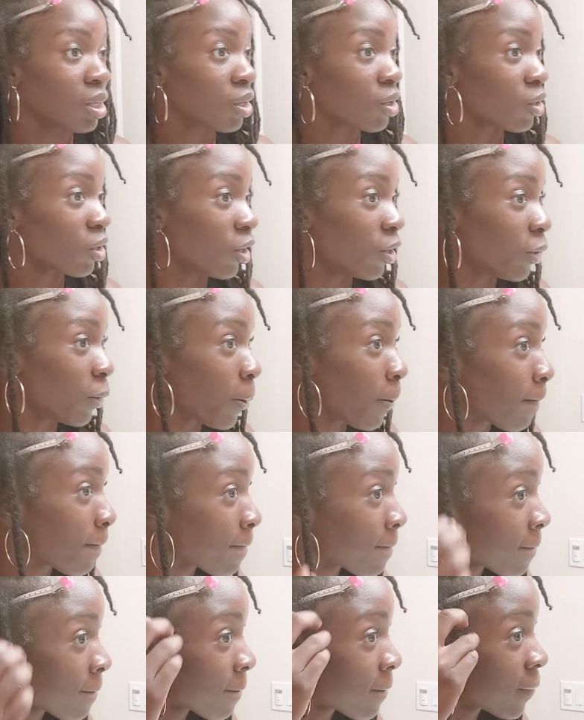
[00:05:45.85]
you know?
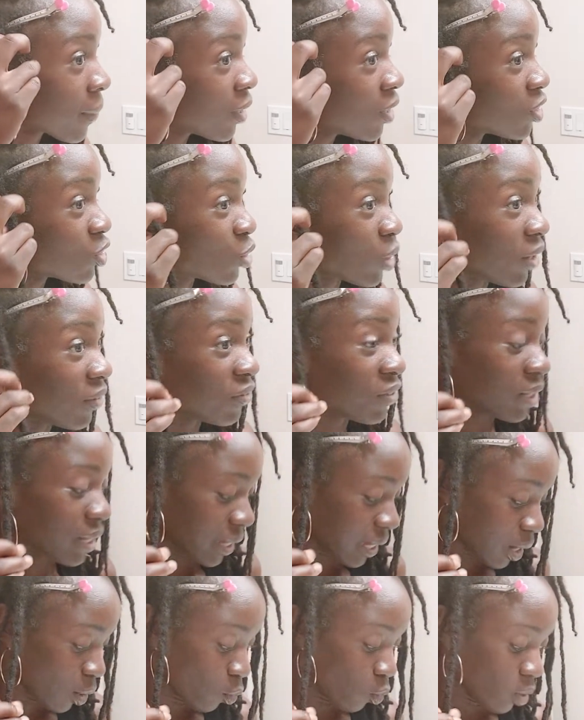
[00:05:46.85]
So I feel
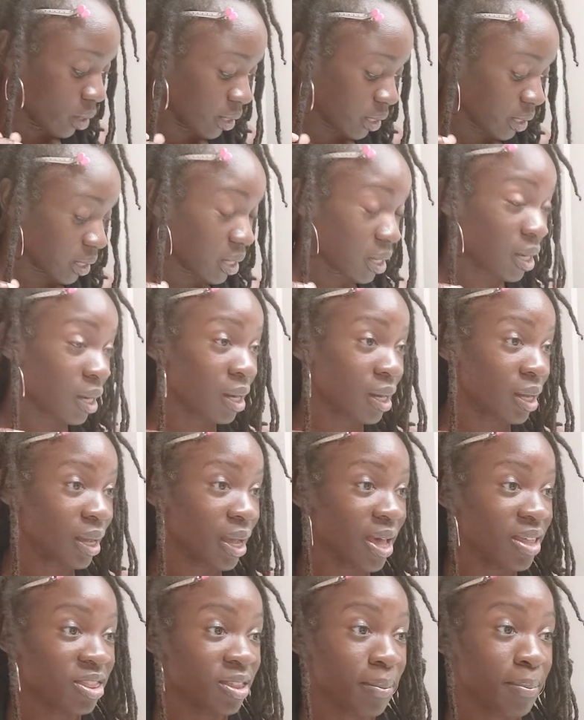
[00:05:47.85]
like I want to cut
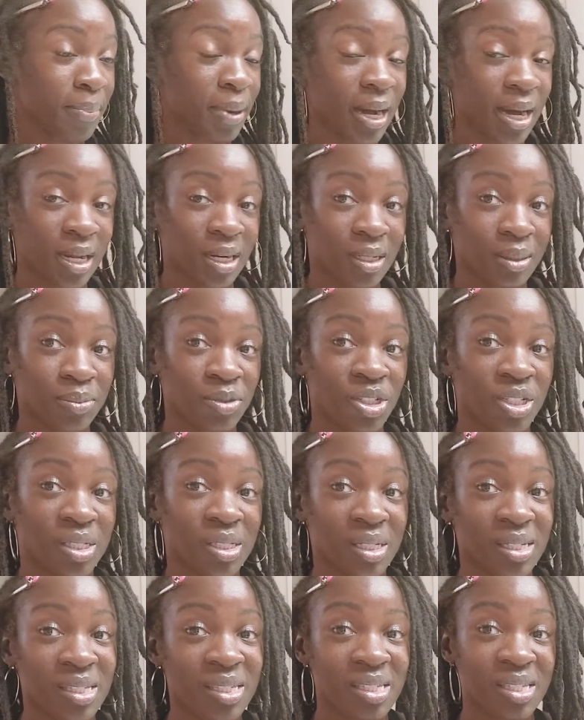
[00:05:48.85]
at the bottom just
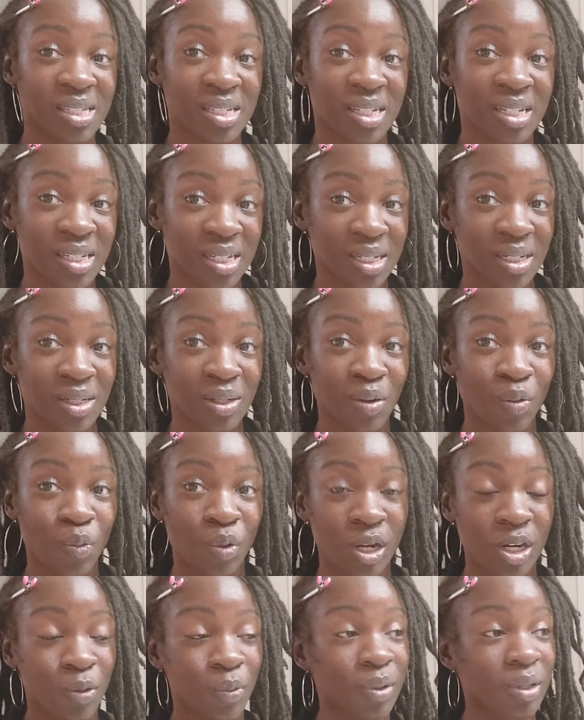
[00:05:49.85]
to see
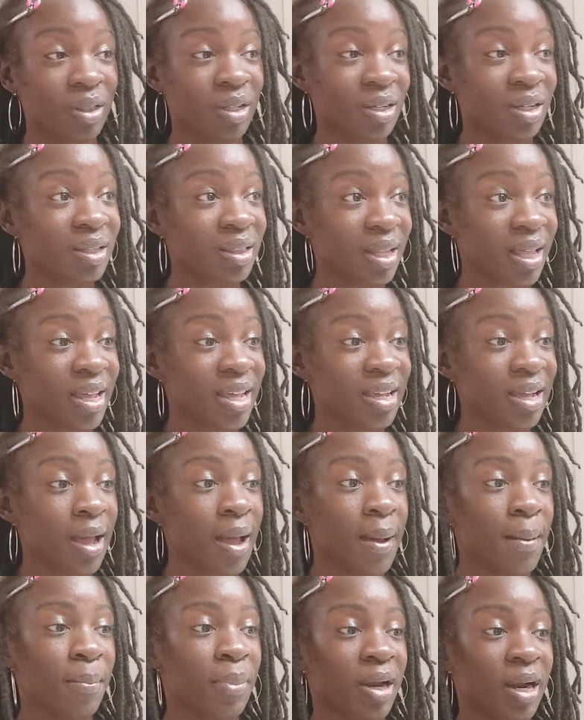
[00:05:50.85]
what it would look like,
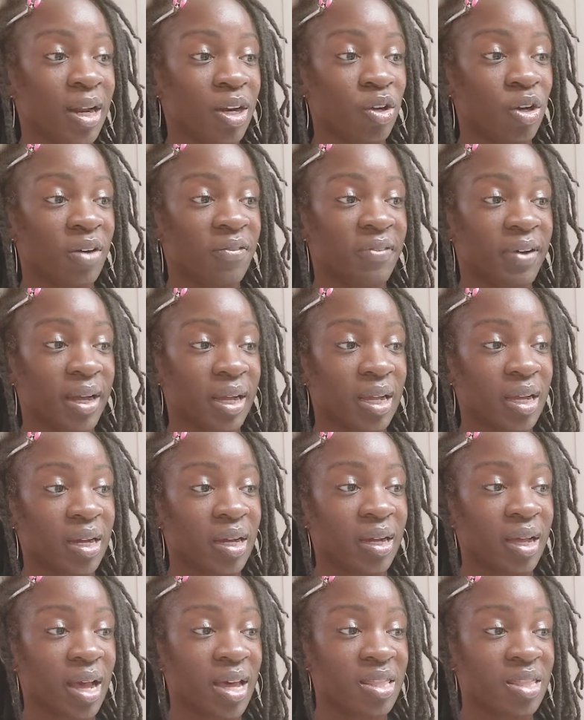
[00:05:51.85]
but I know if I
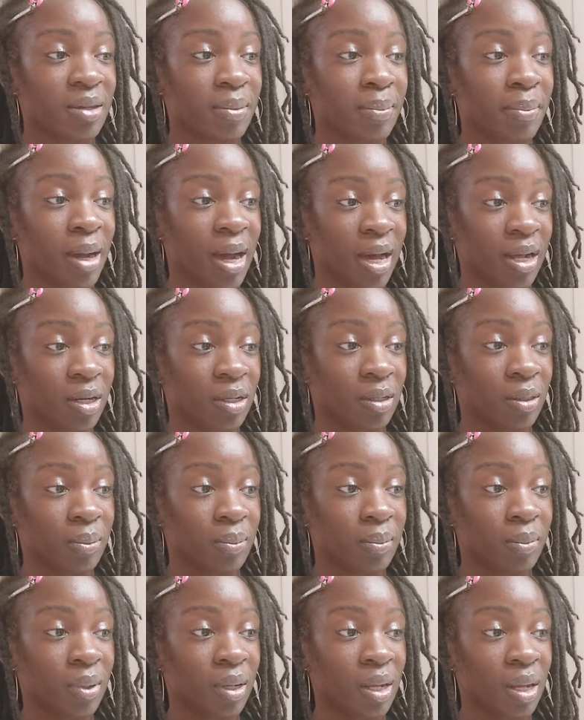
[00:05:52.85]
cut at the
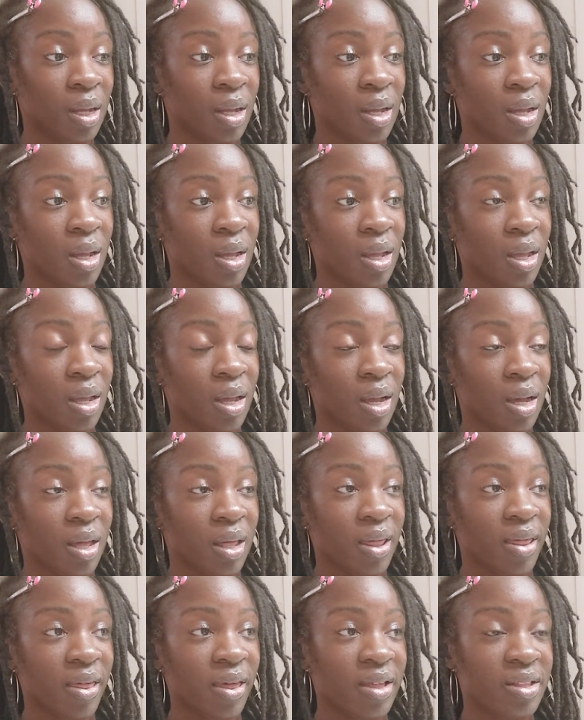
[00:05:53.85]
bottom,
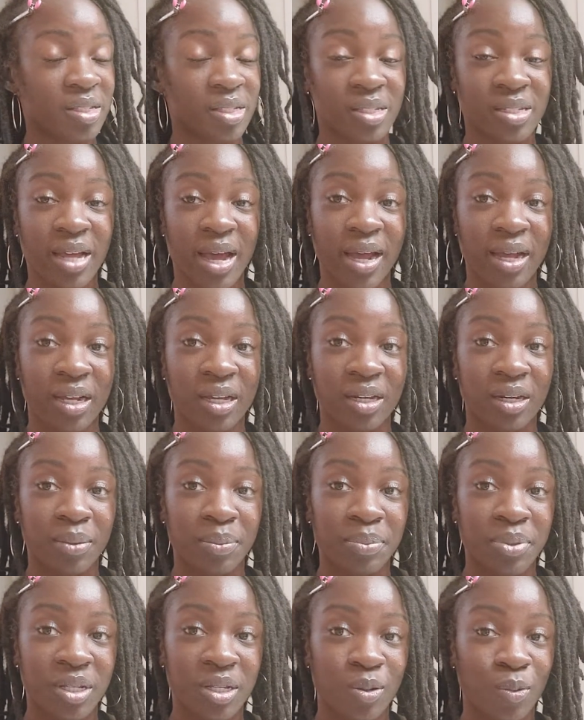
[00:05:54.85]
it's not going to
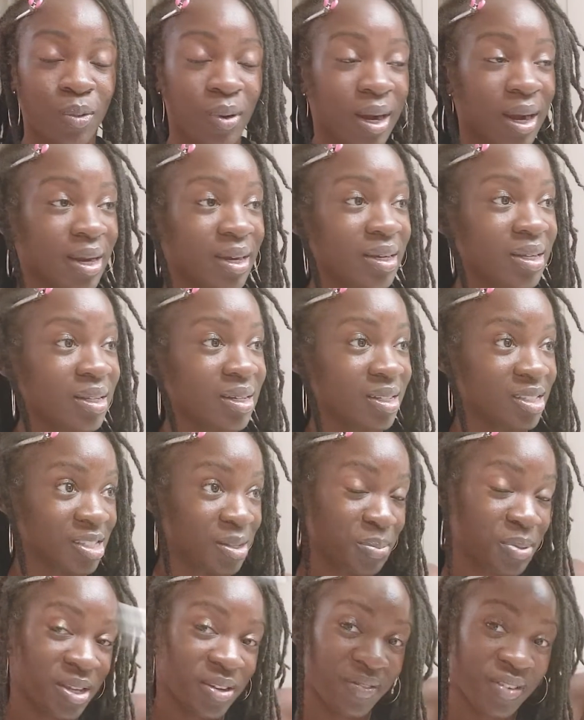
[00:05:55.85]
be where I need it to
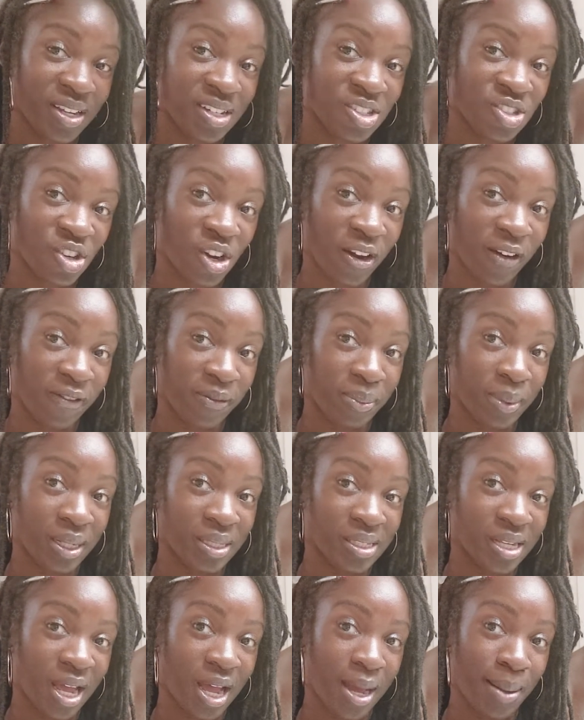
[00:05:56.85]
be if I start from the
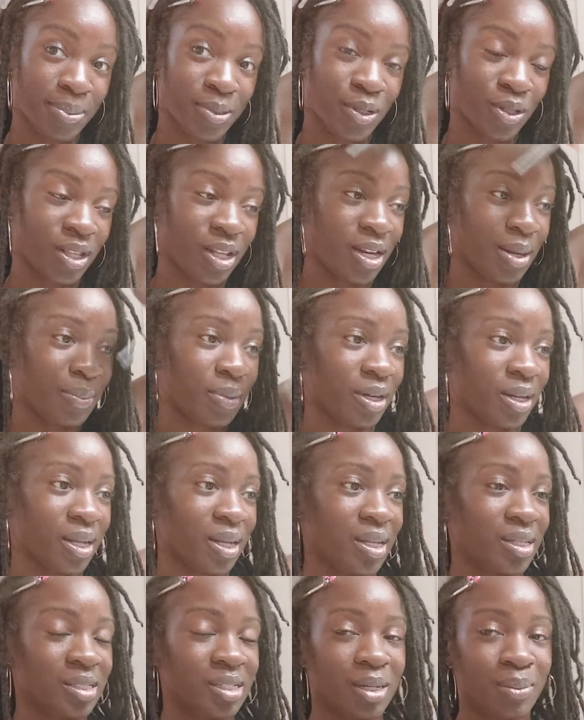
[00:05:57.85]
top. So then I'm going to
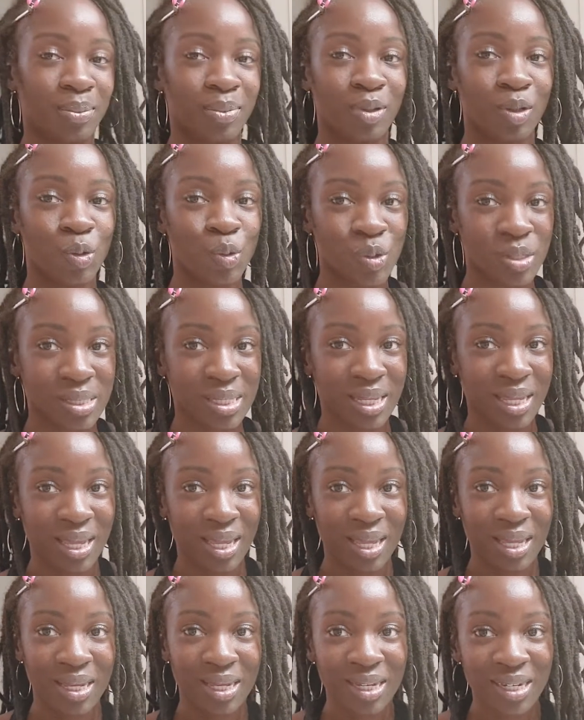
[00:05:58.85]
end up
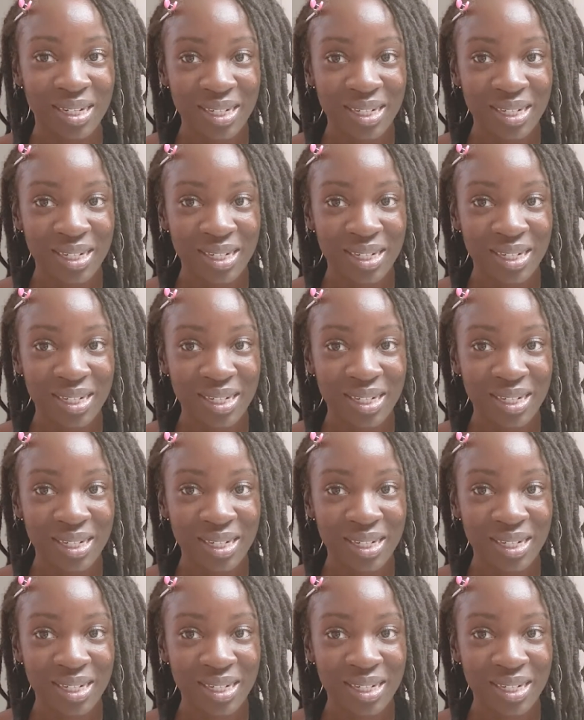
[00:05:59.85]
losing